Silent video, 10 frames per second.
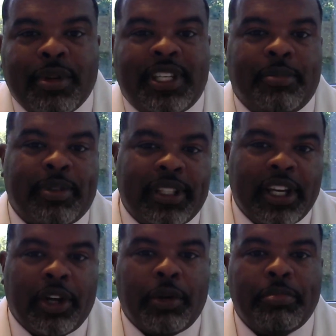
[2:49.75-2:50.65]
We
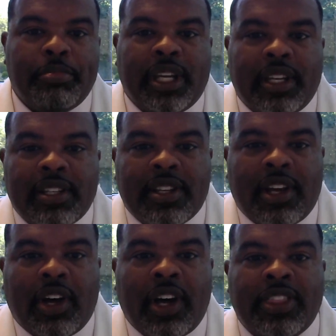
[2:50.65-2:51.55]
typically hold
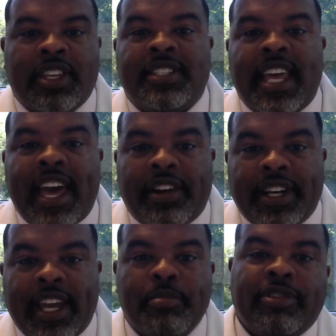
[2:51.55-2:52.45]
meetings on the
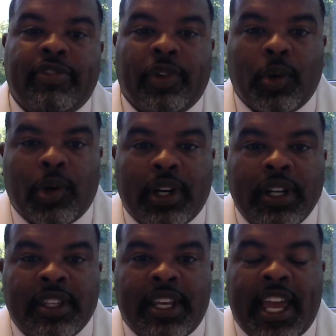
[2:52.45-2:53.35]
Saturday
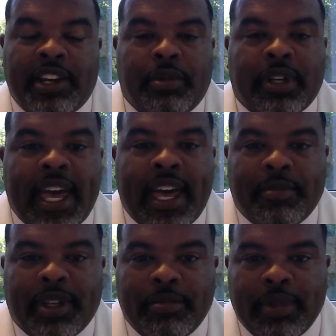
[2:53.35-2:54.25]
before the annual
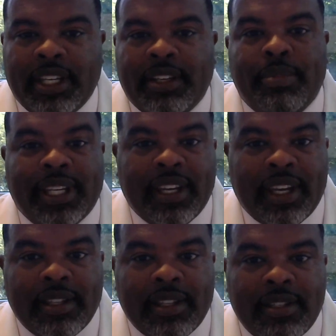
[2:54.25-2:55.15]
Academy meeting
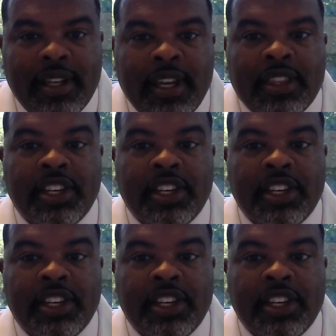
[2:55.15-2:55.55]
begins.